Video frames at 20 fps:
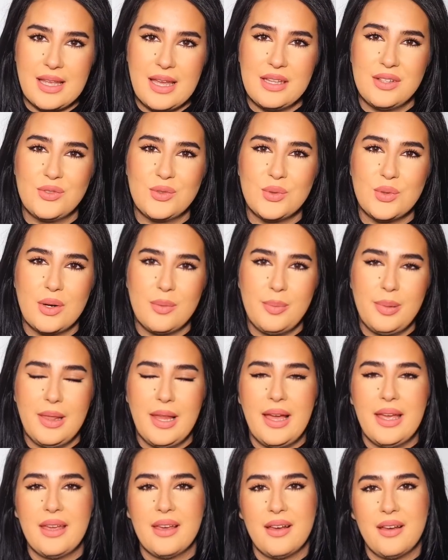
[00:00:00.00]
and to
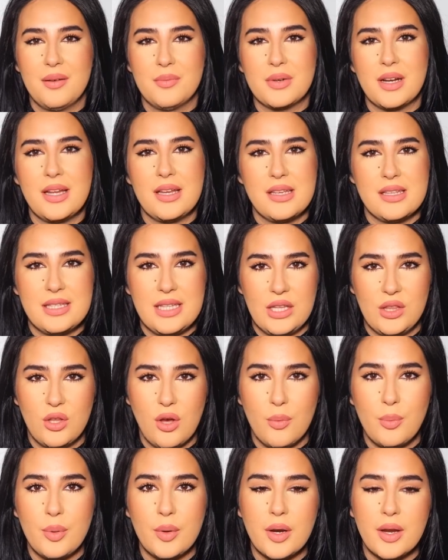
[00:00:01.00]
apply Khamrah as a
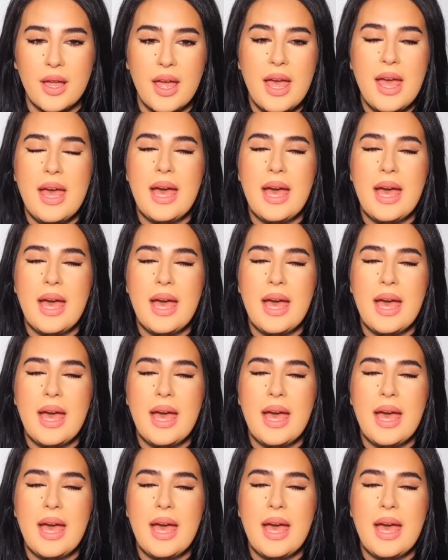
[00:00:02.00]
topper,